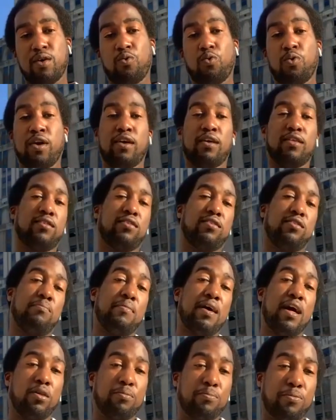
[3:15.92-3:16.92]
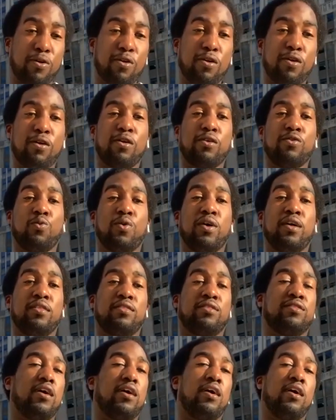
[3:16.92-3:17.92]
with the Melbourne, with
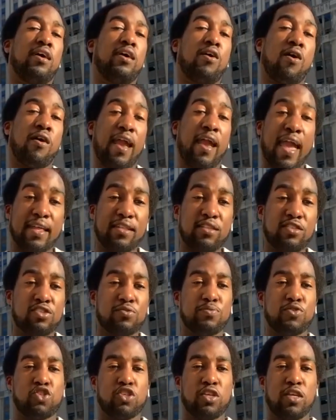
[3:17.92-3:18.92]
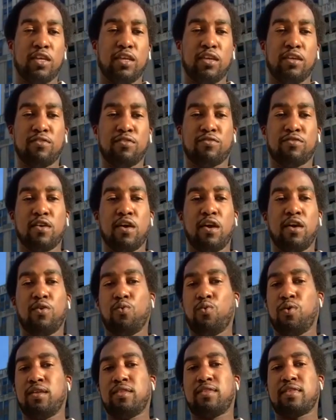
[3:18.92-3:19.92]
uh, our Andes machines,
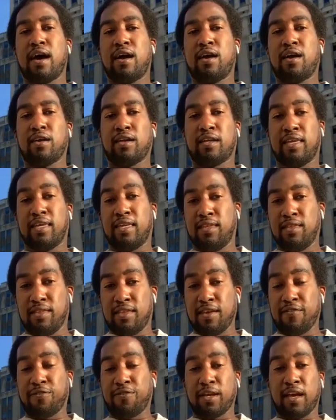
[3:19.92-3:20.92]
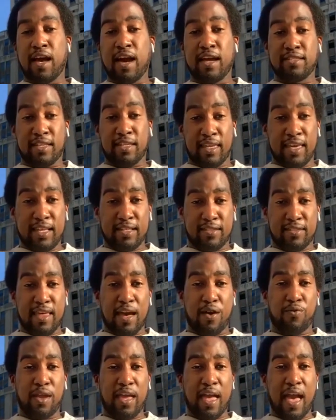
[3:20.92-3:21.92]
with our different kinds of kits
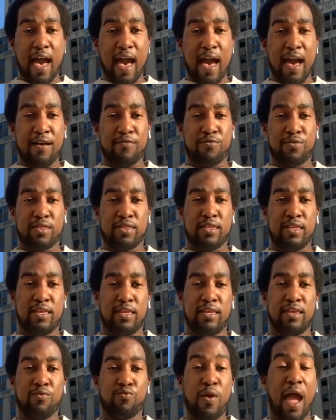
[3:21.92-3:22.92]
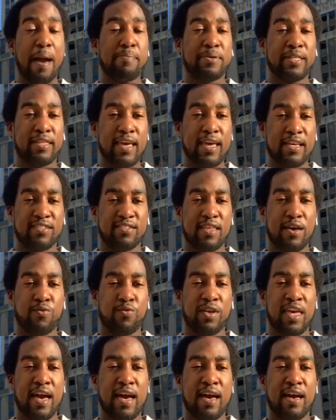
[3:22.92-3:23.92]
that we have, with the rapid tests that
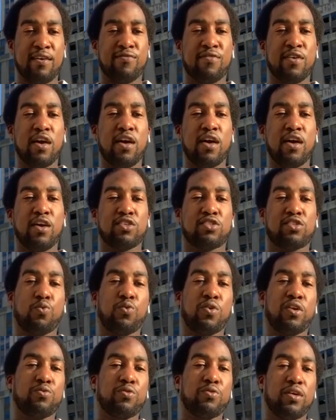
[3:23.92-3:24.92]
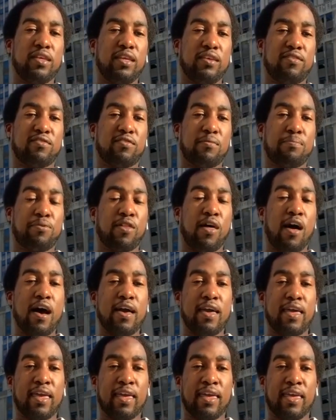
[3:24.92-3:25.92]
we have. So we're really
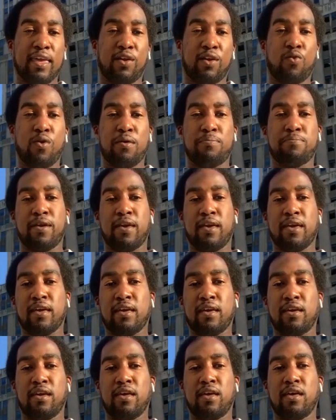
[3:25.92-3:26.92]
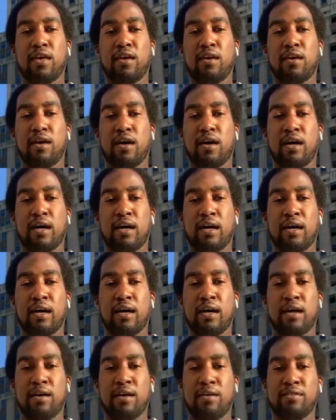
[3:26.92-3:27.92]
supplying, equipping,
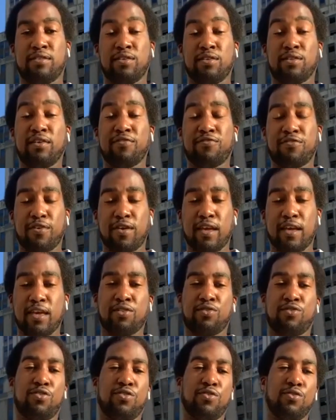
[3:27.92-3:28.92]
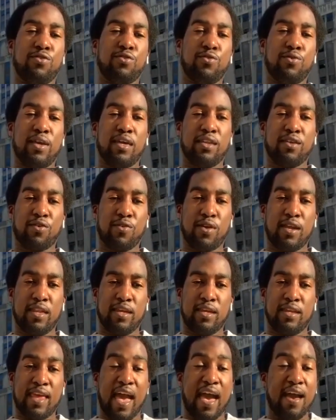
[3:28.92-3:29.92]
uh, delivering to
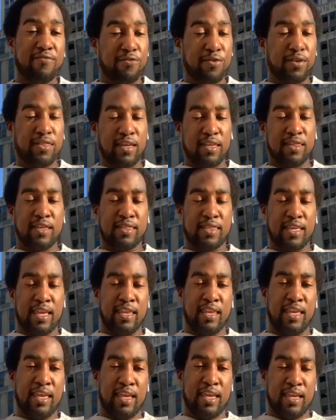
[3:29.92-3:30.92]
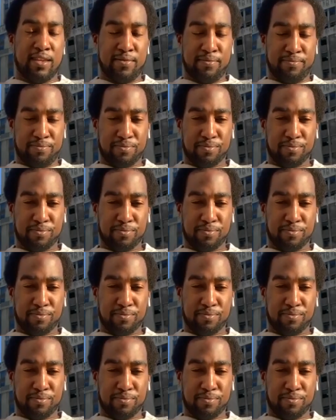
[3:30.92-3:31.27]
integrated everything that they need